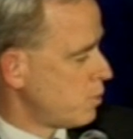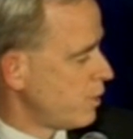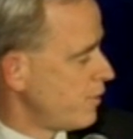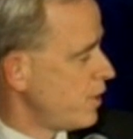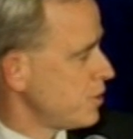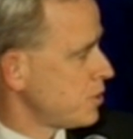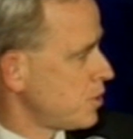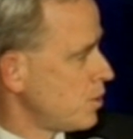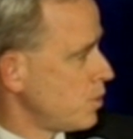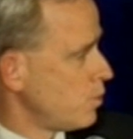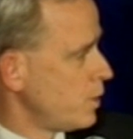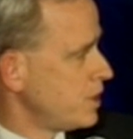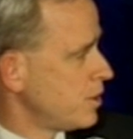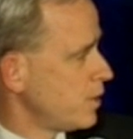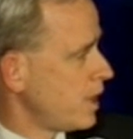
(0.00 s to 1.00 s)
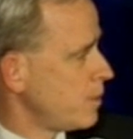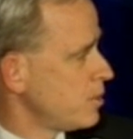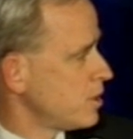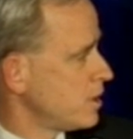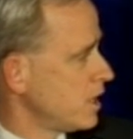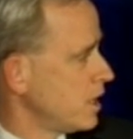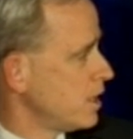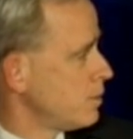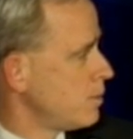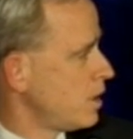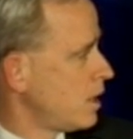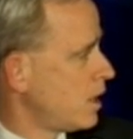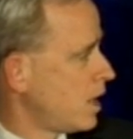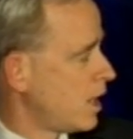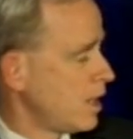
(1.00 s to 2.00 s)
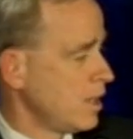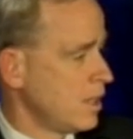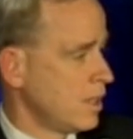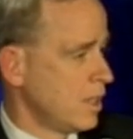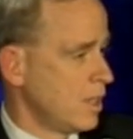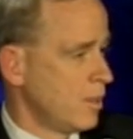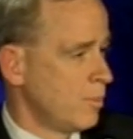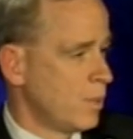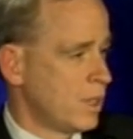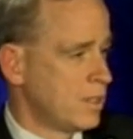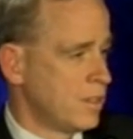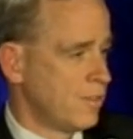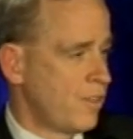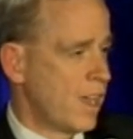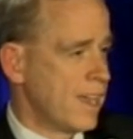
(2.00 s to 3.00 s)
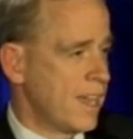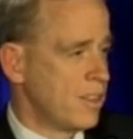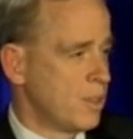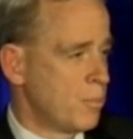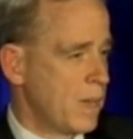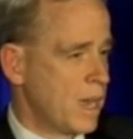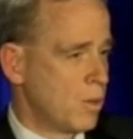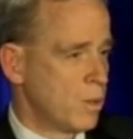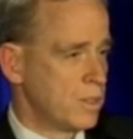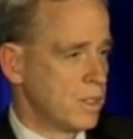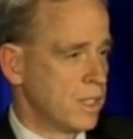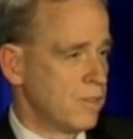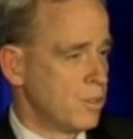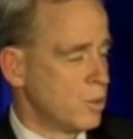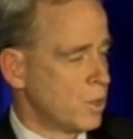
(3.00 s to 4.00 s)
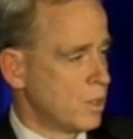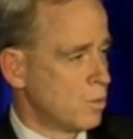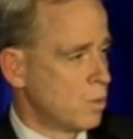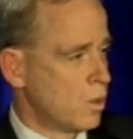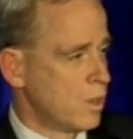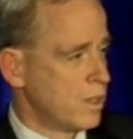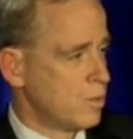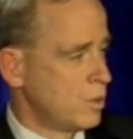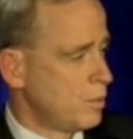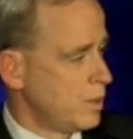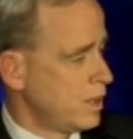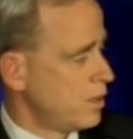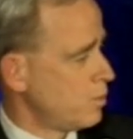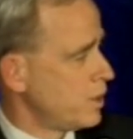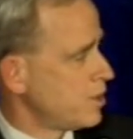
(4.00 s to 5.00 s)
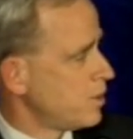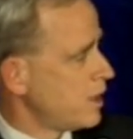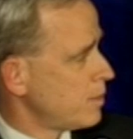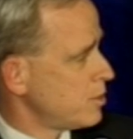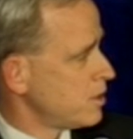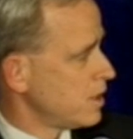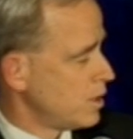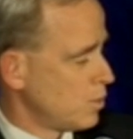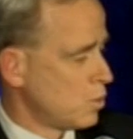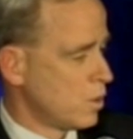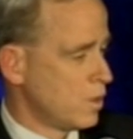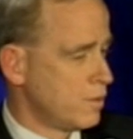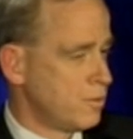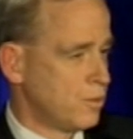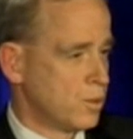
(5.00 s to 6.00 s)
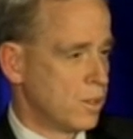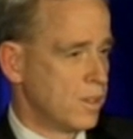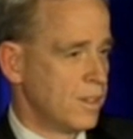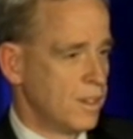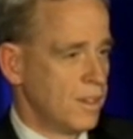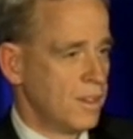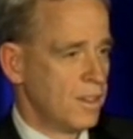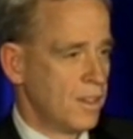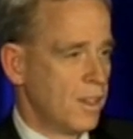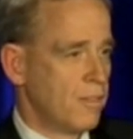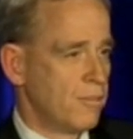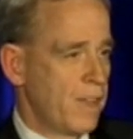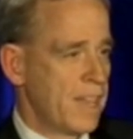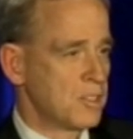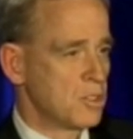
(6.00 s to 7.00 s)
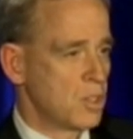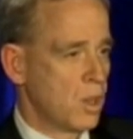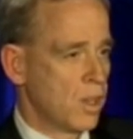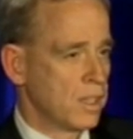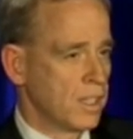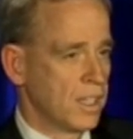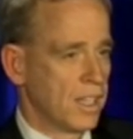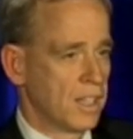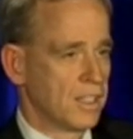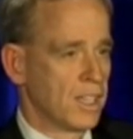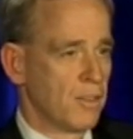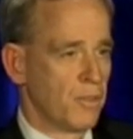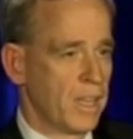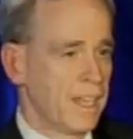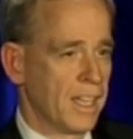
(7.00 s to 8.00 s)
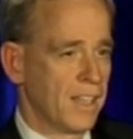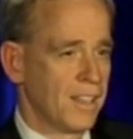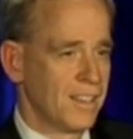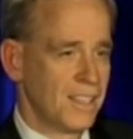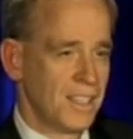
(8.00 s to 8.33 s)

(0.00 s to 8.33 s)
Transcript: Professor Richard Epstein, uh, but if I had the power to give you an award, it would be the Richard Epstein Award for fast talking and conveying a,